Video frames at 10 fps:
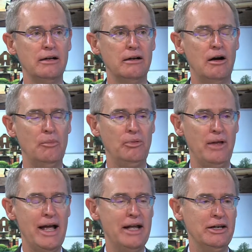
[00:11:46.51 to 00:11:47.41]
our
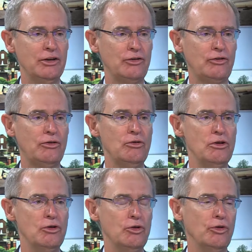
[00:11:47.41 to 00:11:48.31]
plan is to
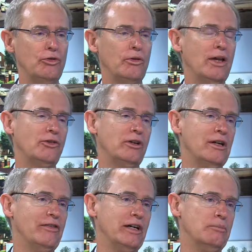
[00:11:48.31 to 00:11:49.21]
use a
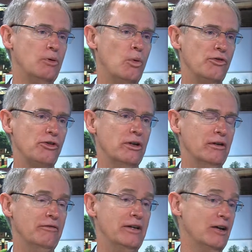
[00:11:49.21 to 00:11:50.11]
significant portion
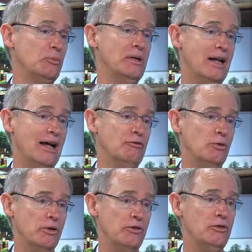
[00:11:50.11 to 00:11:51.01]
of the SB
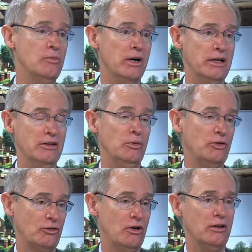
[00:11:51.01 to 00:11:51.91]
942 money that we
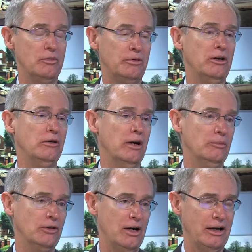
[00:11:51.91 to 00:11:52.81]
started the program
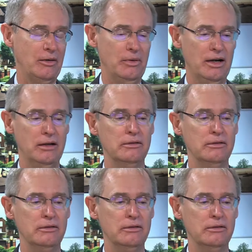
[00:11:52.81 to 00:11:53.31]
talking about